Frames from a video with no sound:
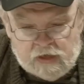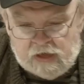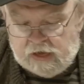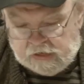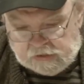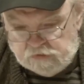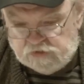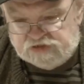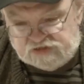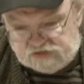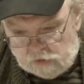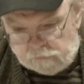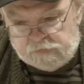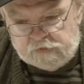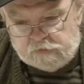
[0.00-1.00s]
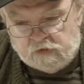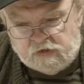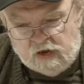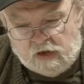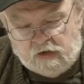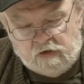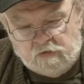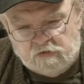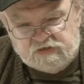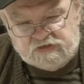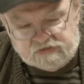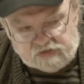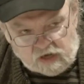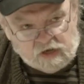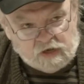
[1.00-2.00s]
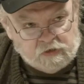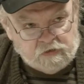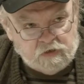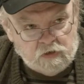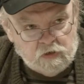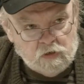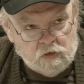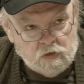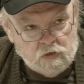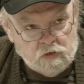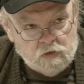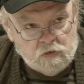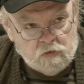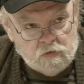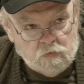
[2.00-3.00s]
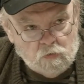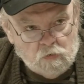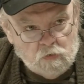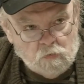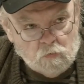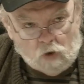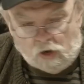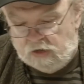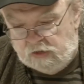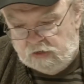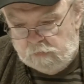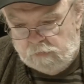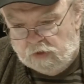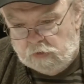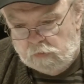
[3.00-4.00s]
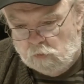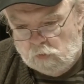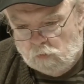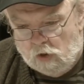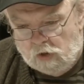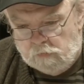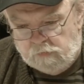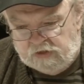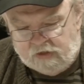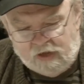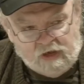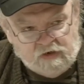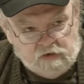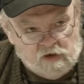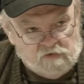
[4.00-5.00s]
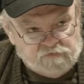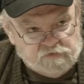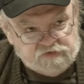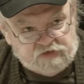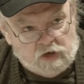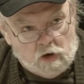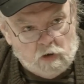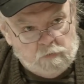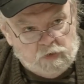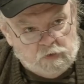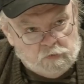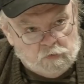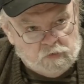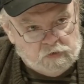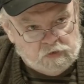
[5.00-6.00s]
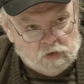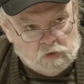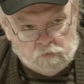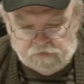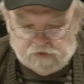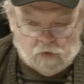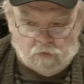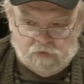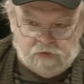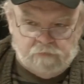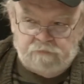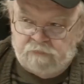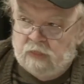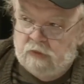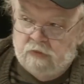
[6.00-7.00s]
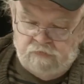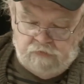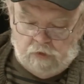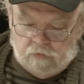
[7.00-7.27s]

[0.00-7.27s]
He simply could not understand why anybody would want to be Gandalf or Saruman or, the